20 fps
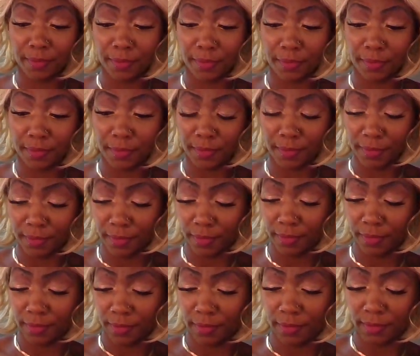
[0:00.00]

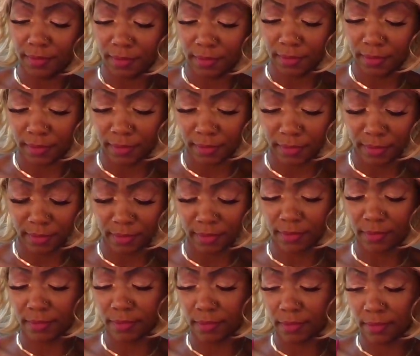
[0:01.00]

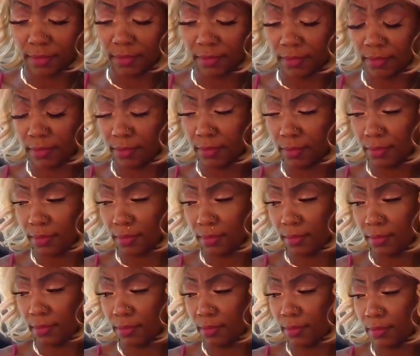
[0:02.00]

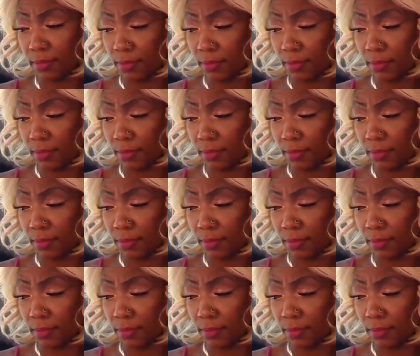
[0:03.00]
Nothing is said.